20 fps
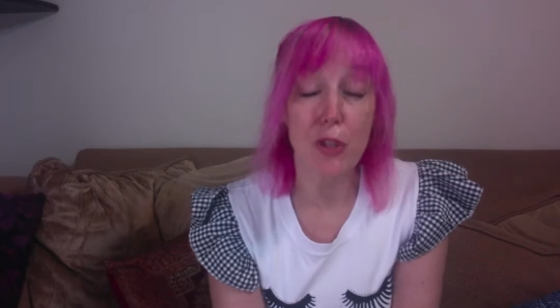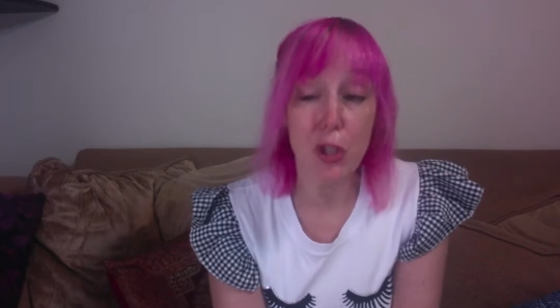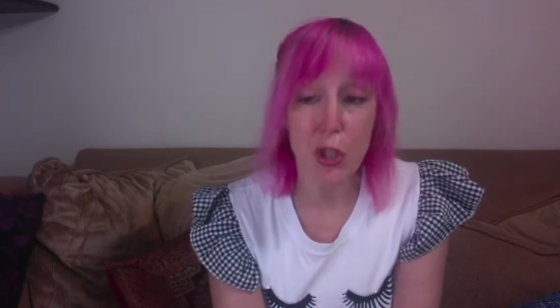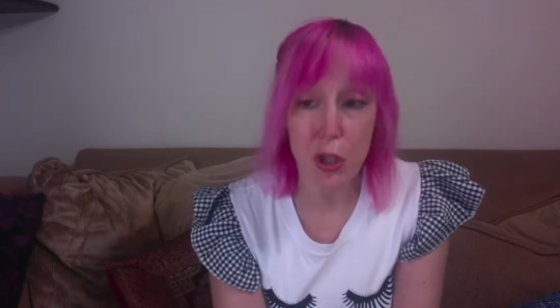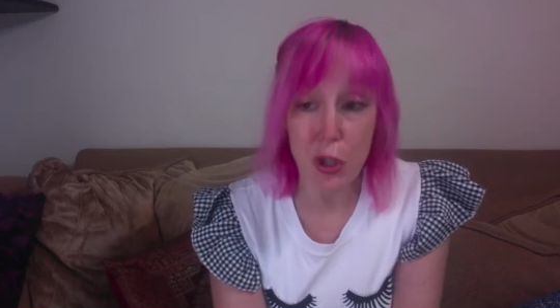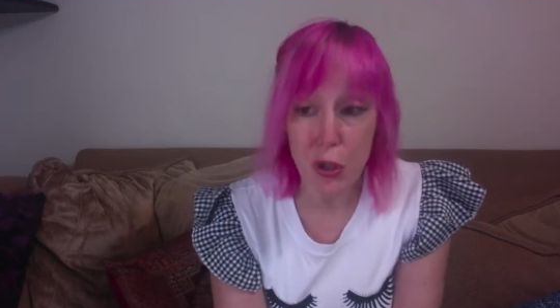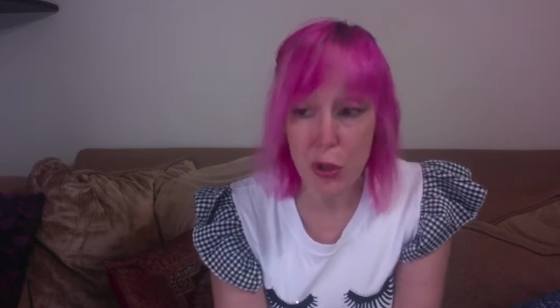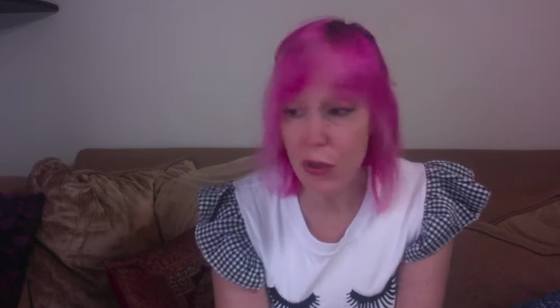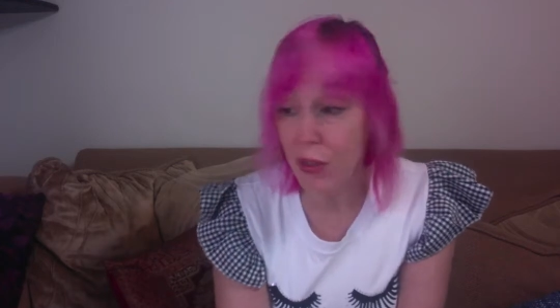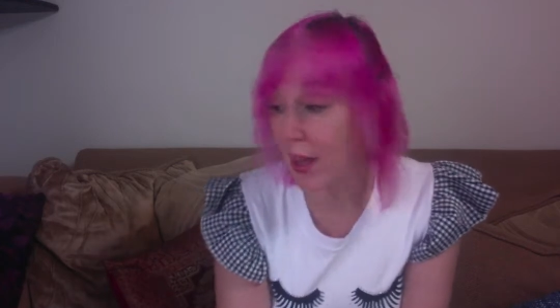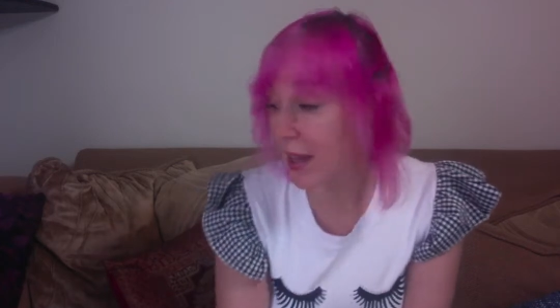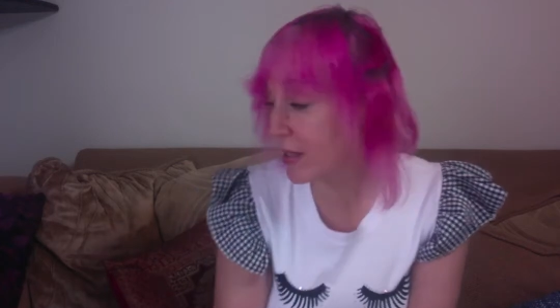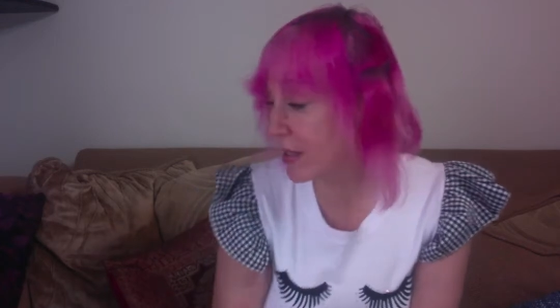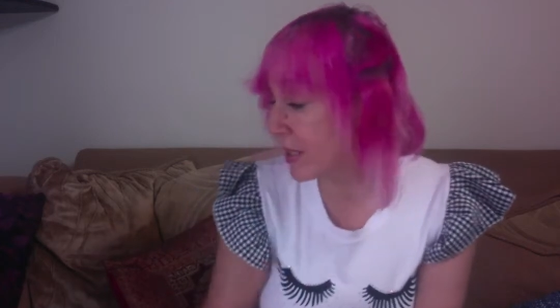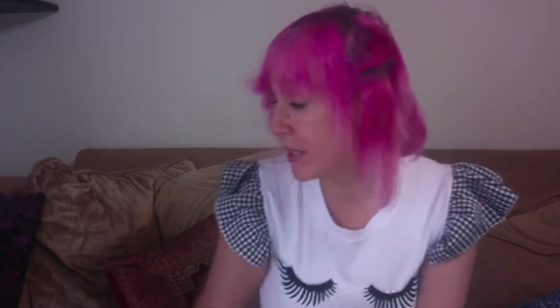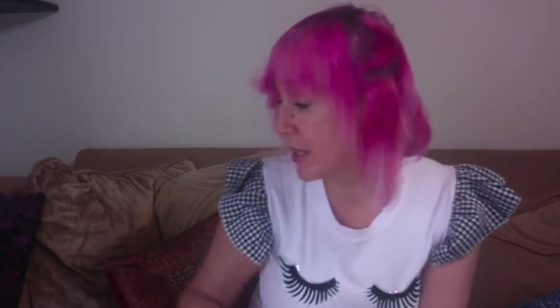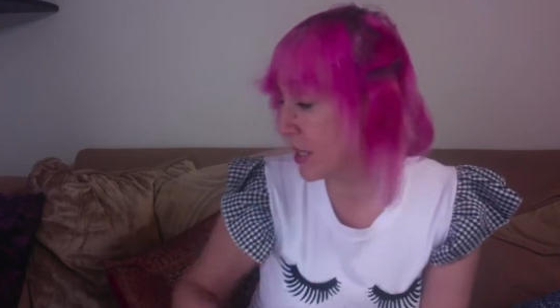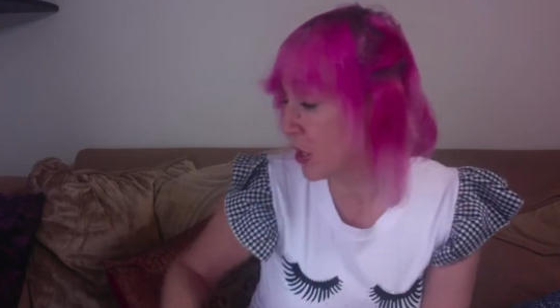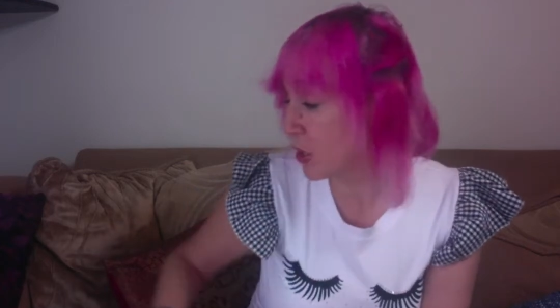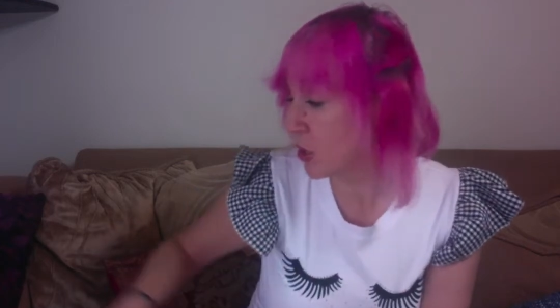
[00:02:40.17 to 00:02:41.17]
to that
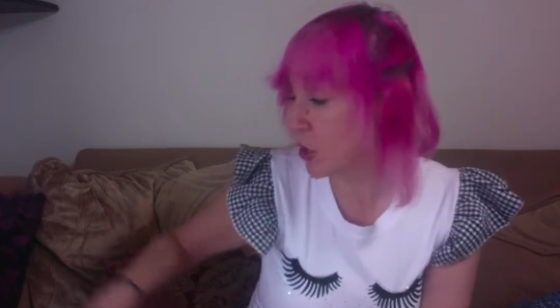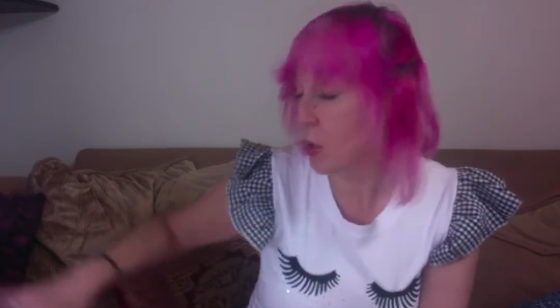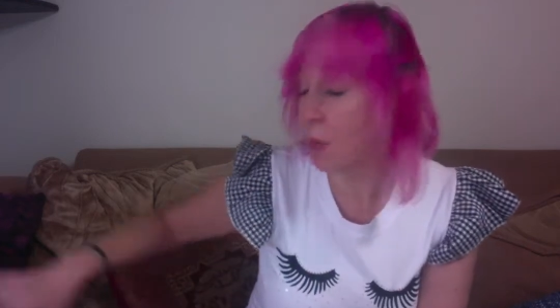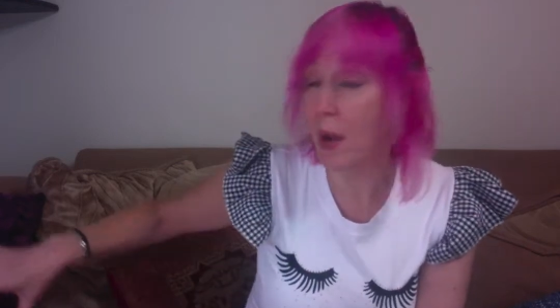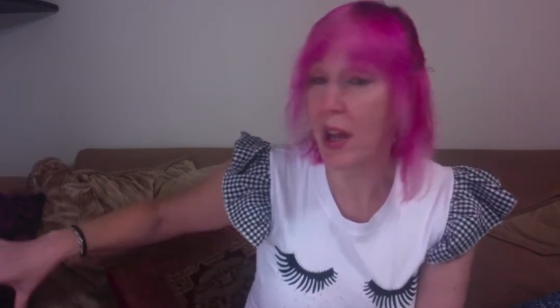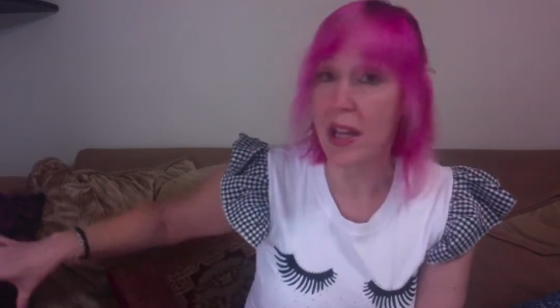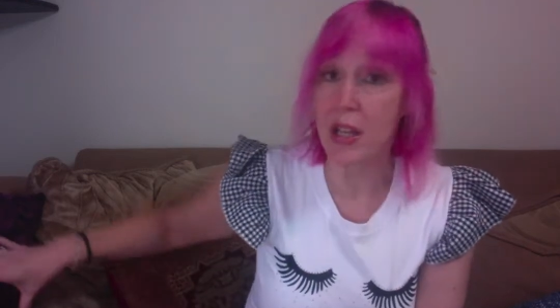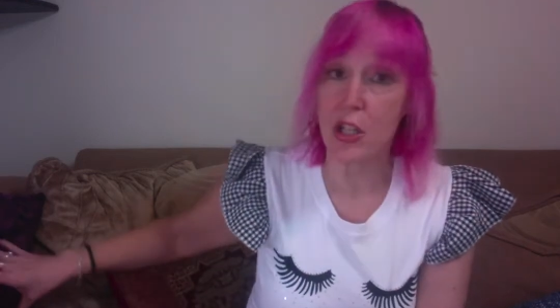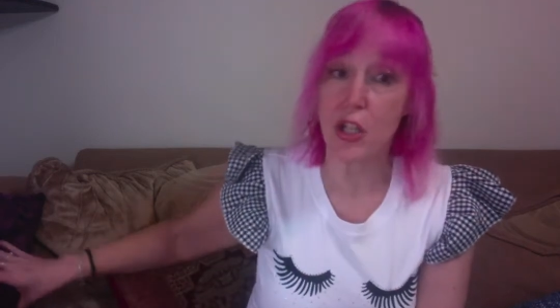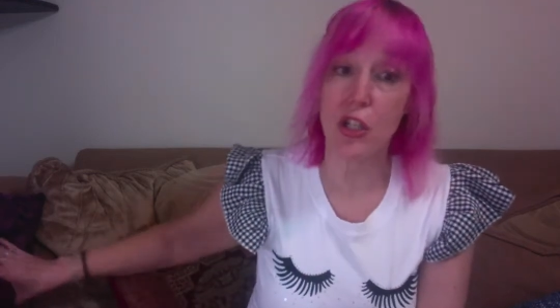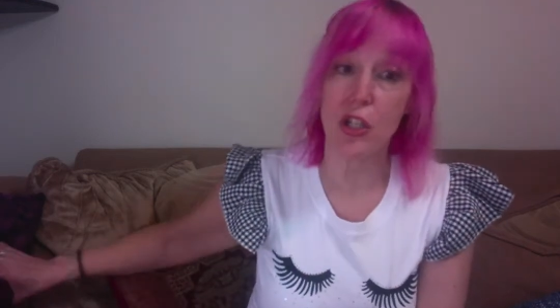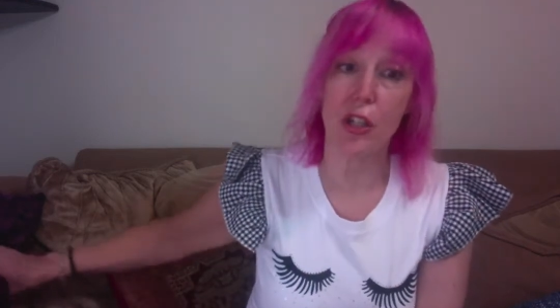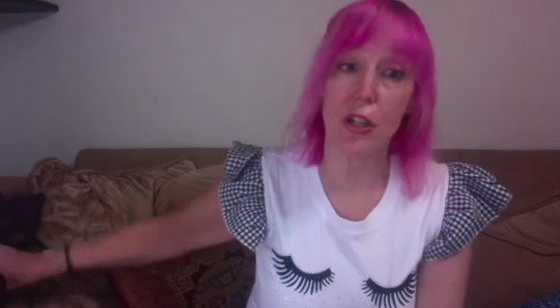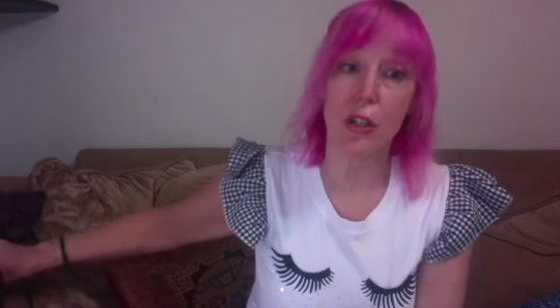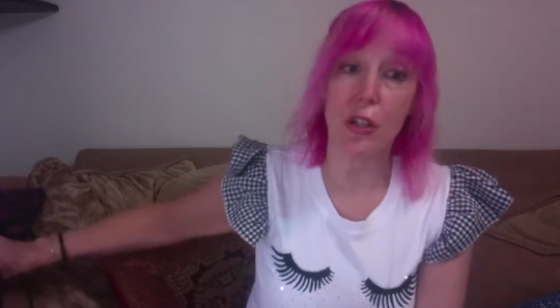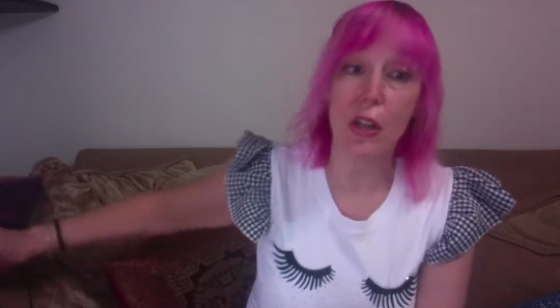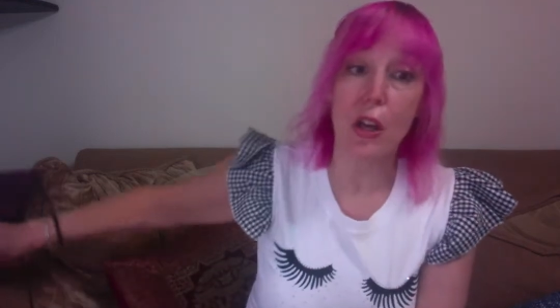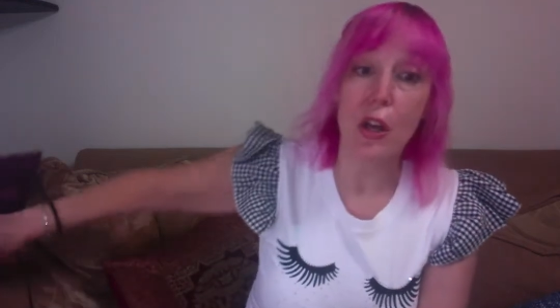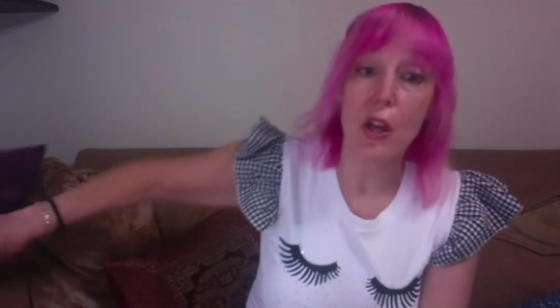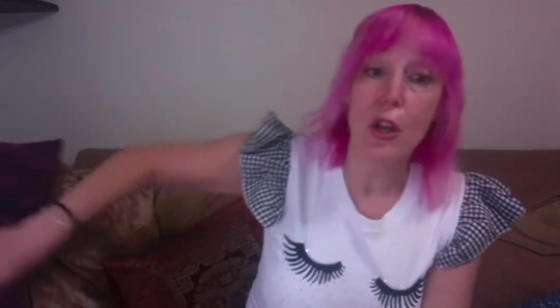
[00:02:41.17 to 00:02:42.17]
situation,